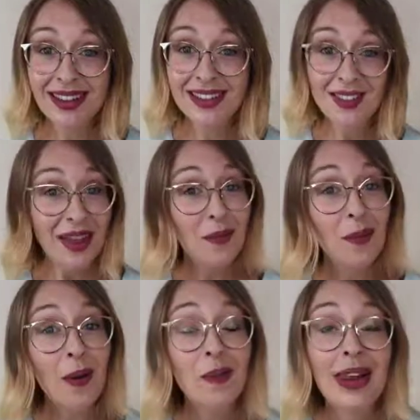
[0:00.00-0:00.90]
So then
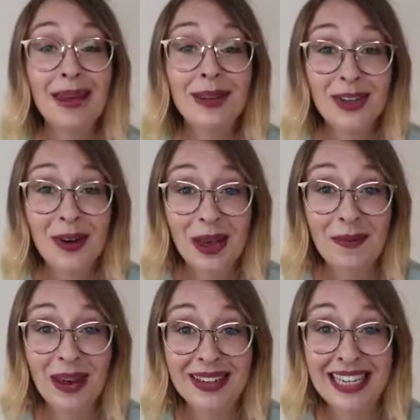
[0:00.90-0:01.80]
what will I be
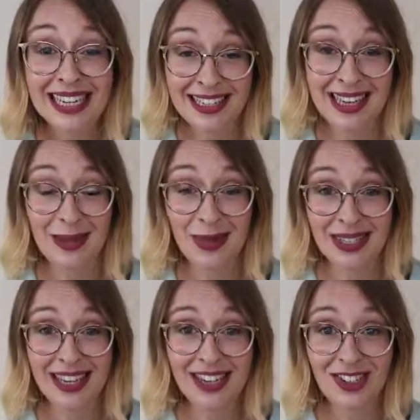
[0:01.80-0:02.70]
talking about in today's
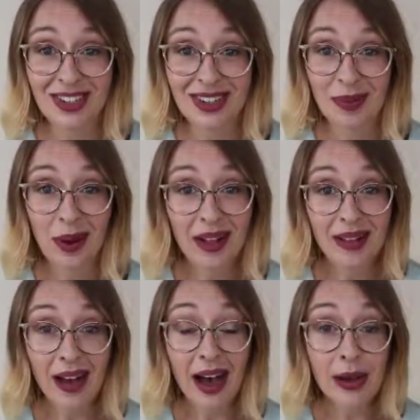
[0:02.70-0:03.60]
presentation?
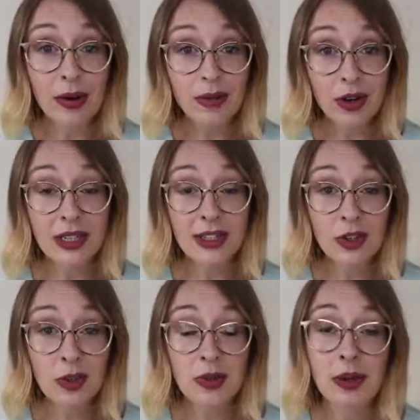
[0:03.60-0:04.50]
Well, I will run
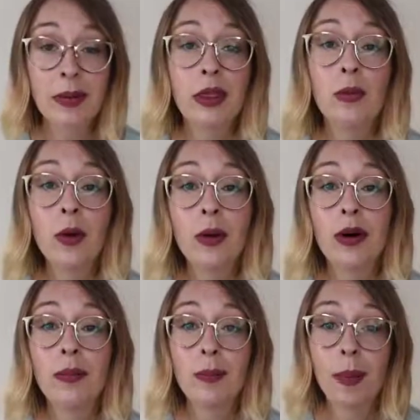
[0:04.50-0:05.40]
us through some of the more
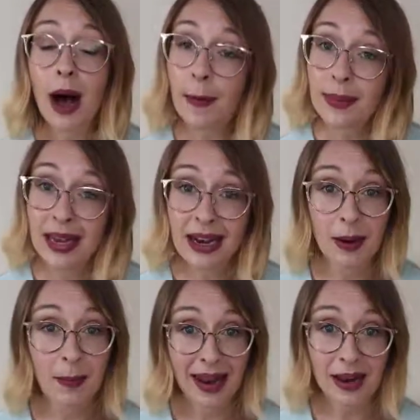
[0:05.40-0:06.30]

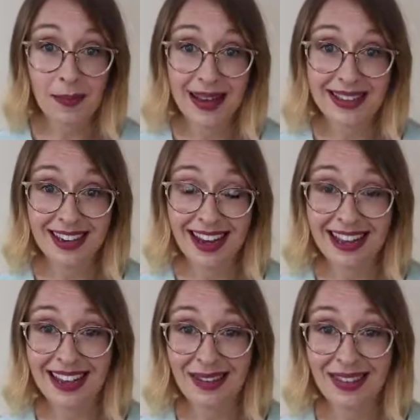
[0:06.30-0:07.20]
popular plant-based
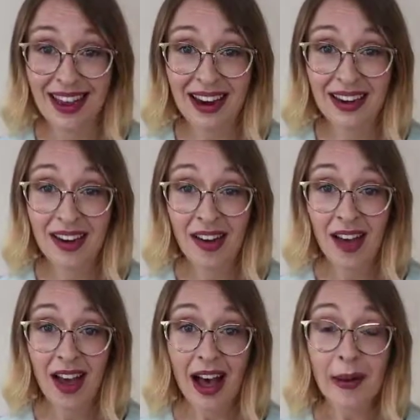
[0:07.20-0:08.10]
diets out there.
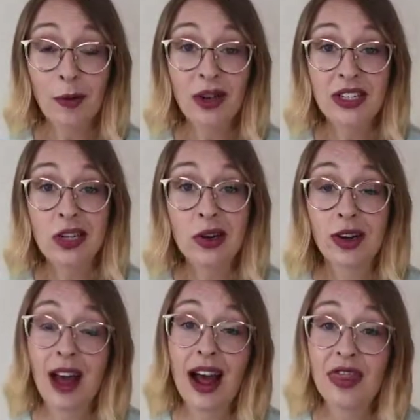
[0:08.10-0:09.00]
I'm going to
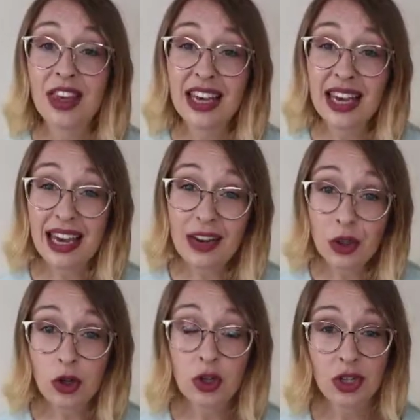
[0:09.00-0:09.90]
look at the key
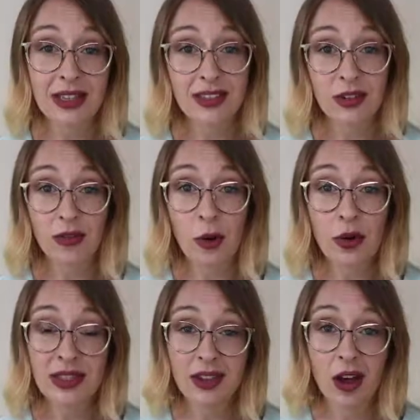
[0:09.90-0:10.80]
nutrients to
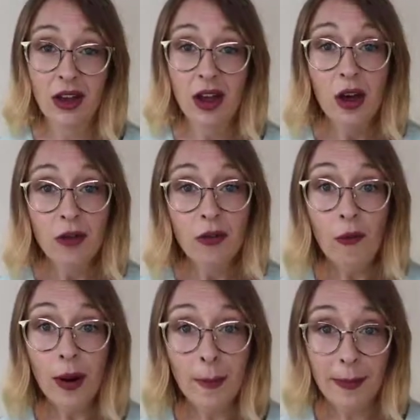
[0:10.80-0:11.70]
focus on
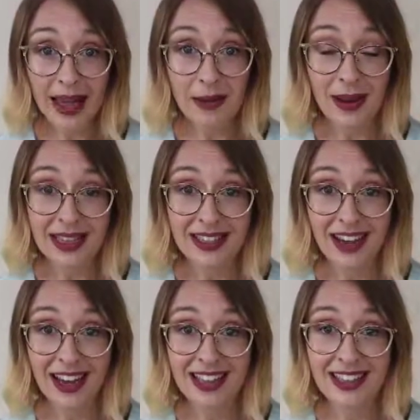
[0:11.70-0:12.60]
for plant-based
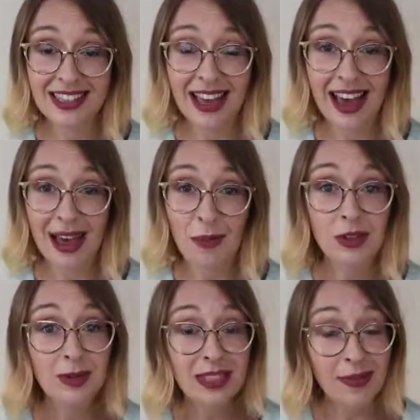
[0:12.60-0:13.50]
diets, um,
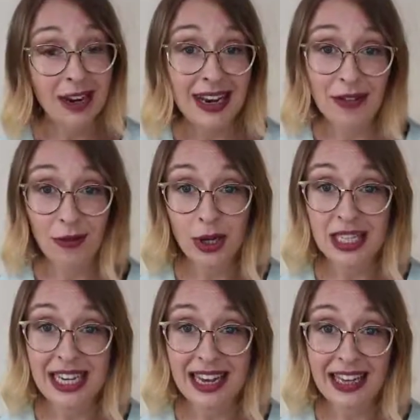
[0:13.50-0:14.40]
specifically for
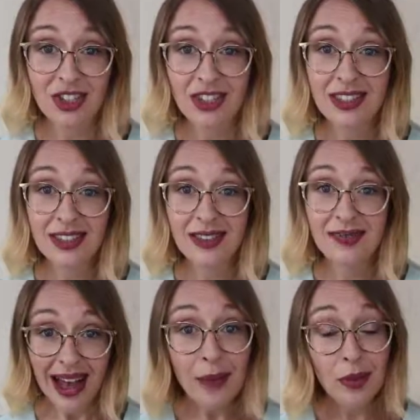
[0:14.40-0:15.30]
teenagers.
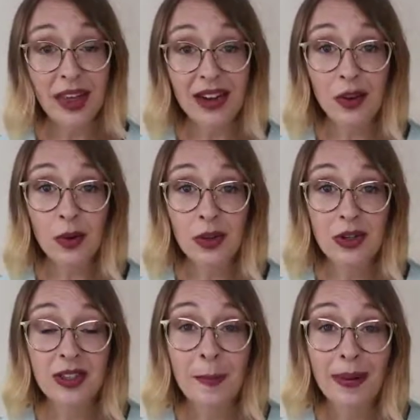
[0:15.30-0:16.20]
I will then go
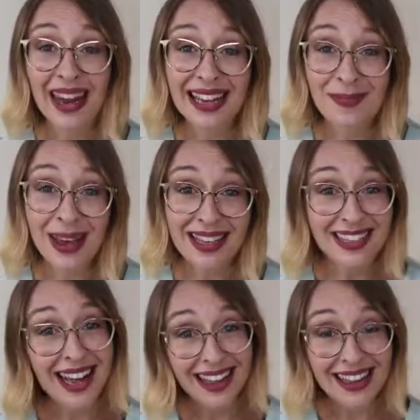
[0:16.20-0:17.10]
through some
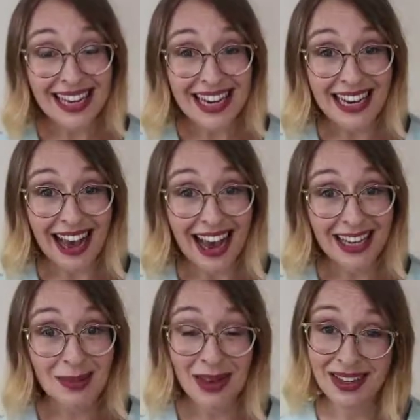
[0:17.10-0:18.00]
plant-based healthy eating
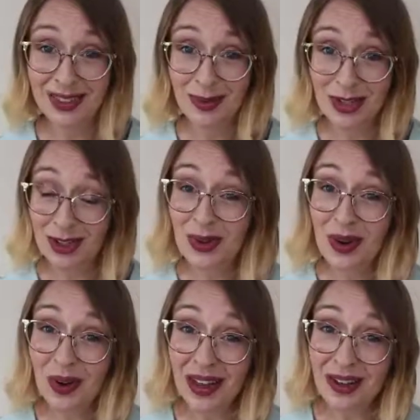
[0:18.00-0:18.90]
hacks because we do
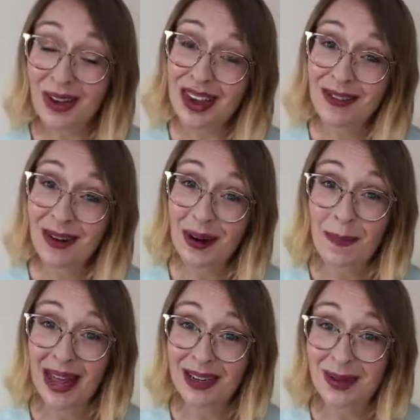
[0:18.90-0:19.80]
know that cooking for
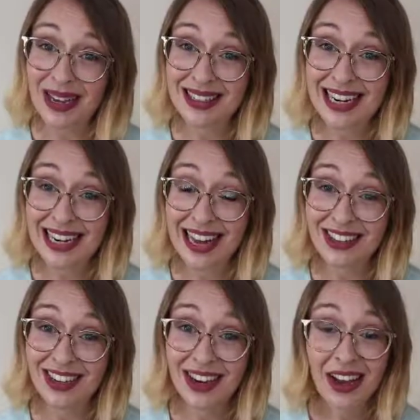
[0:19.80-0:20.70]
a plant-based
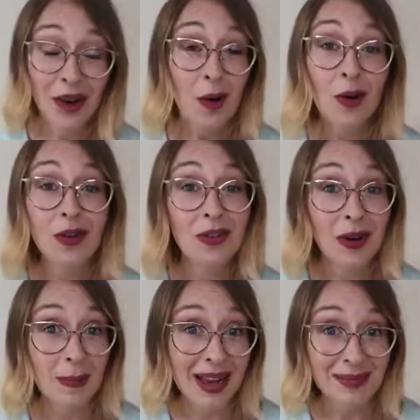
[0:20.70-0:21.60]
teenager or
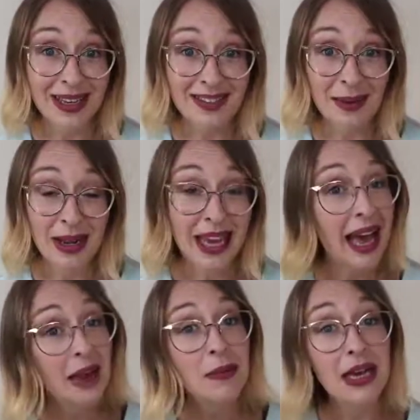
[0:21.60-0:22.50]
for a plant-based family
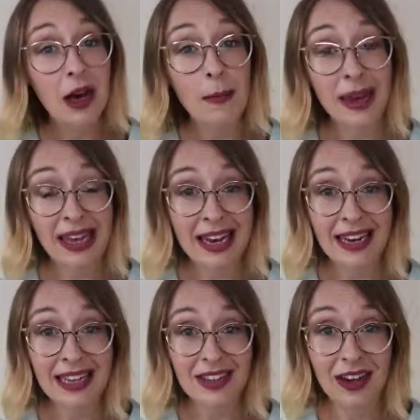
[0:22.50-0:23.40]
can be
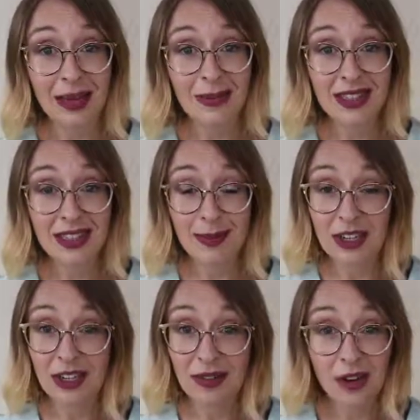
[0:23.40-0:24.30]
complicated at times,
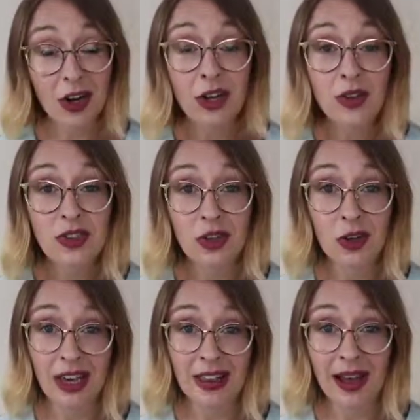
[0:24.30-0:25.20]
especially if you're not used to
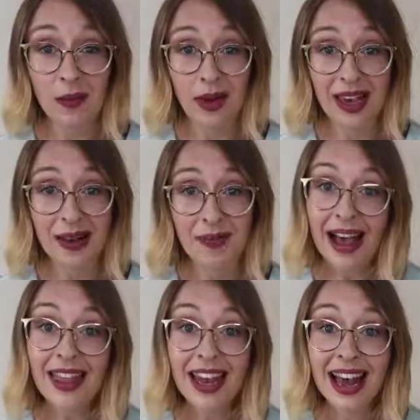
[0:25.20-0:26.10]
cooking that way.
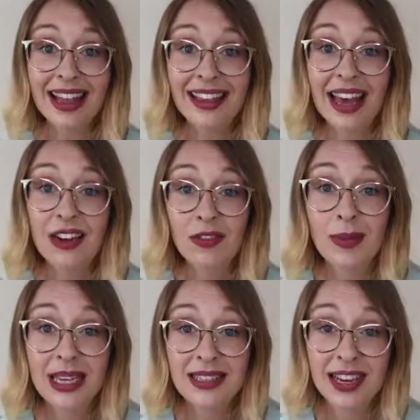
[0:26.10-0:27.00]
And then at the end of
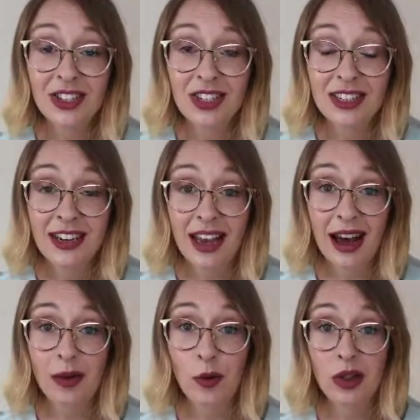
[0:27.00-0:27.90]
my session today,
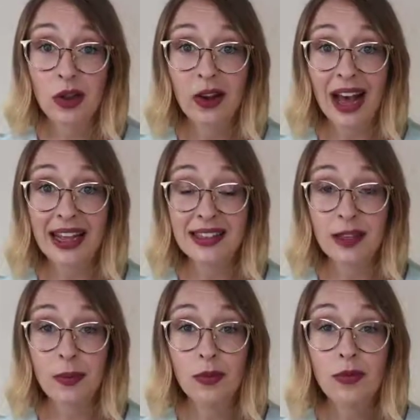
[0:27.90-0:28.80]
I will look at
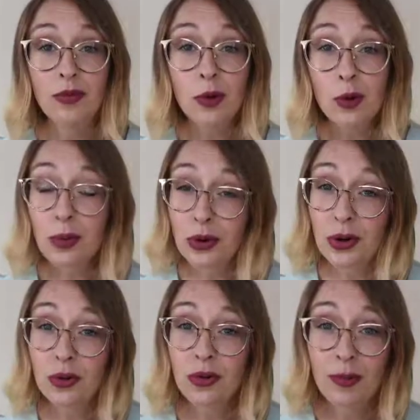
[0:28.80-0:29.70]
some
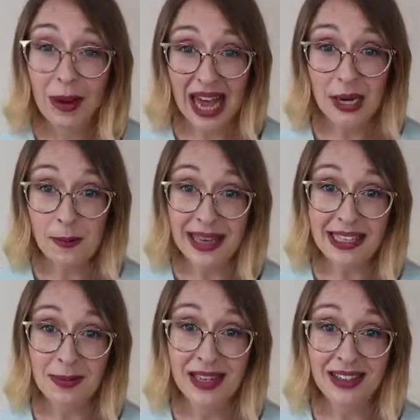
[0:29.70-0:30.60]
foolproof
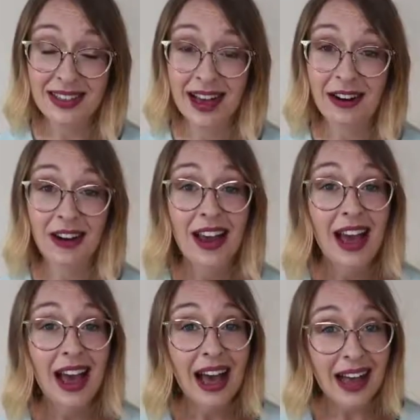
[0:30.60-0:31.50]
plant-based meals that are
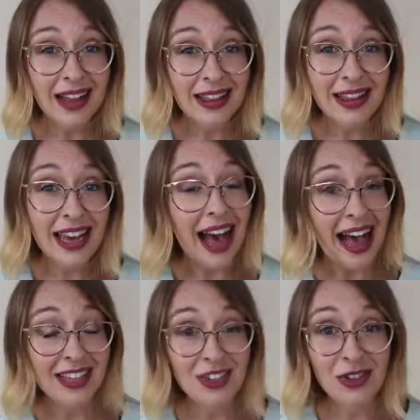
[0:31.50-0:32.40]
healthy
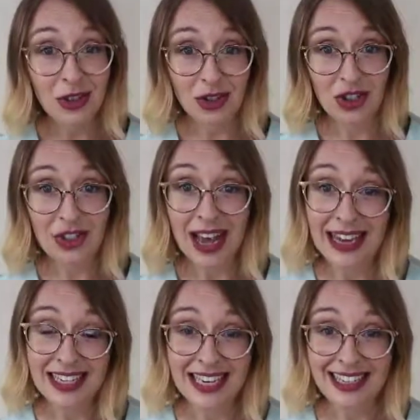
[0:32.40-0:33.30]
and nutritious
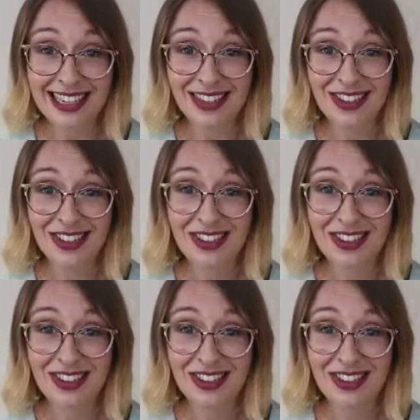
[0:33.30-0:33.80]
and easy to cook.